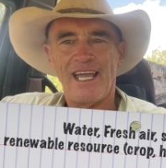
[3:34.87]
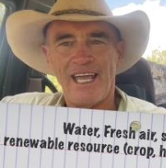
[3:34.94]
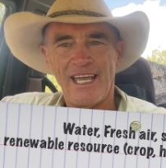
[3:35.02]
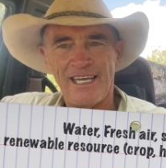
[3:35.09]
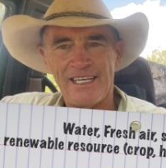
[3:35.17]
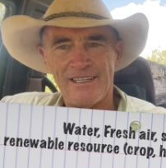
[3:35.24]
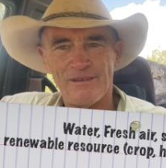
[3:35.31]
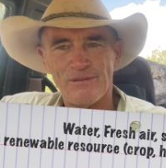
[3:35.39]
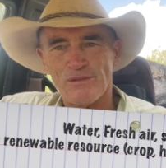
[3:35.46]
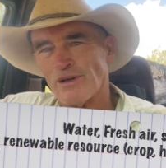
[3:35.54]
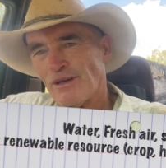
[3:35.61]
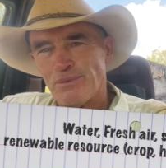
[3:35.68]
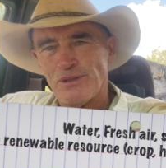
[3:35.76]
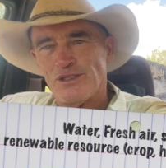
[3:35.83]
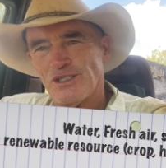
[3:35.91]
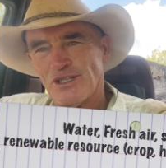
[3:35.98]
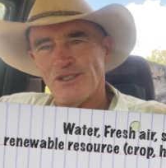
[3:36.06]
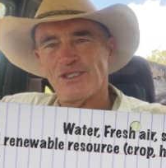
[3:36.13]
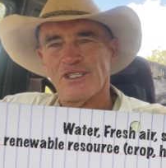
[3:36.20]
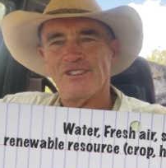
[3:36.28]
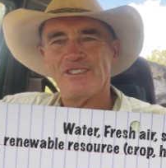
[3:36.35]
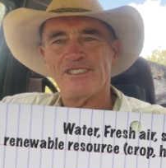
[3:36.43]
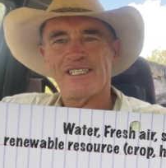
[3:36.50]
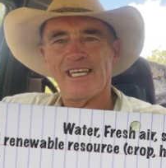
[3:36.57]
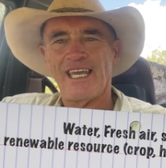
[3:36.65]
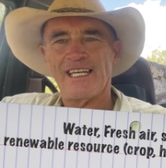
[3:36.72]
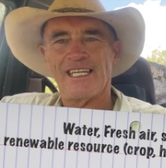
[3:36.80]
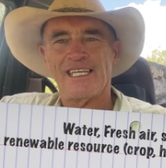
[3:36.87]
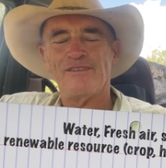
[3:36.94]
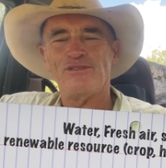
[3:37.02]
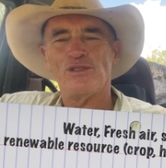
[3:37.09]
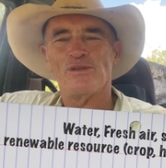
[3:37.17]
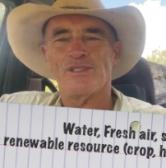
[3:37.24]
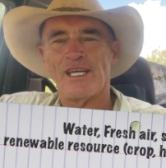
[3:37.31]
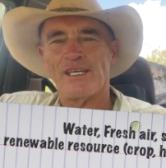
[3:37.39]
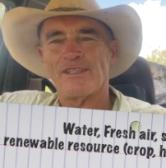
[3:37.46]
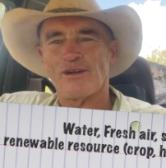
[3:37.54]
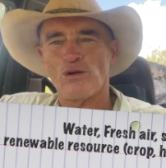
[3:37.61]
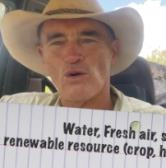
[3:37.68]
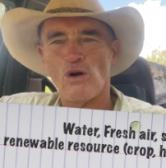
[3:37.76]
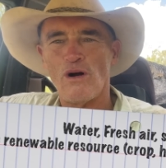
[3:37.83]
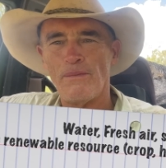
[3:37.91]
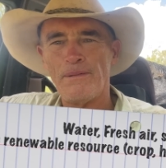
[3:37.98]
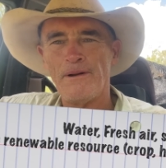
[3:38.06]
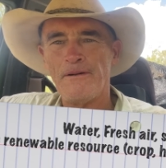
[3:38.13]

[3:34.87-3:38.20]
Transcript: and reproduces and gives you another crop